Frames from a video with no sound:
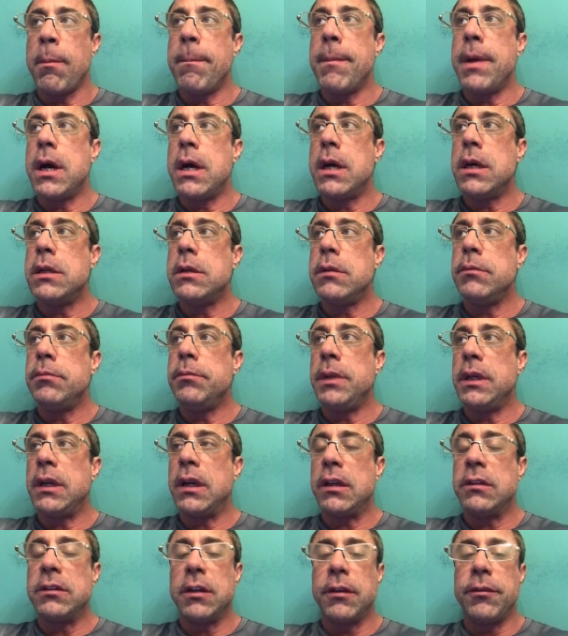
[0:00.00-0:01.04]
But
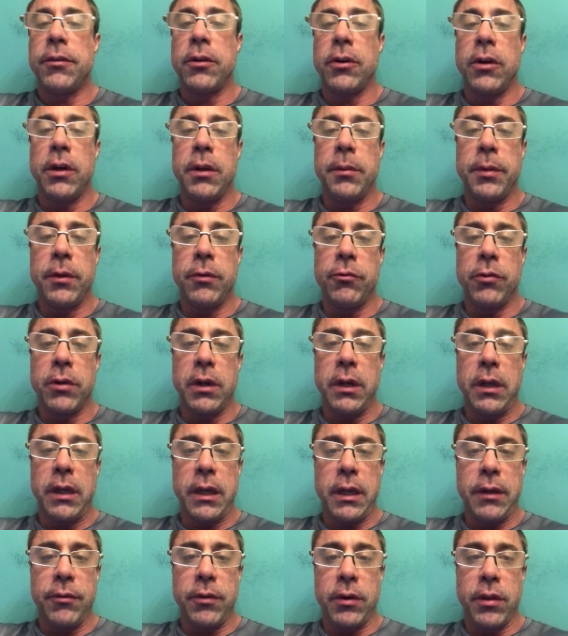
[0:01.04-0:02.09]
because I've already been
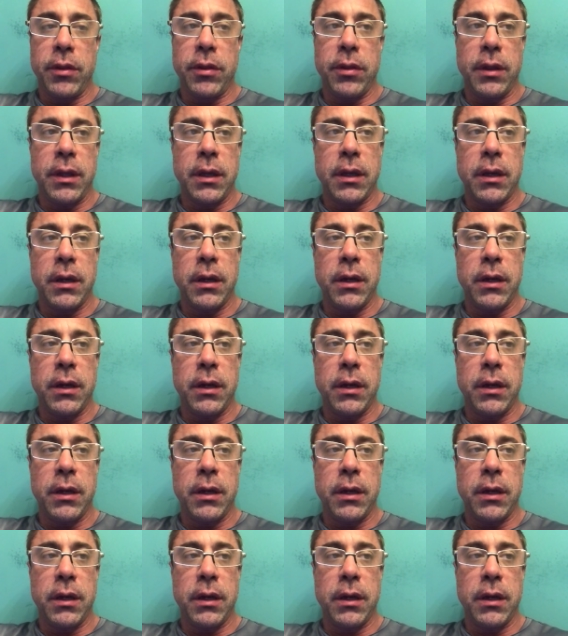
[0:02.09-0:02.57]
running everything,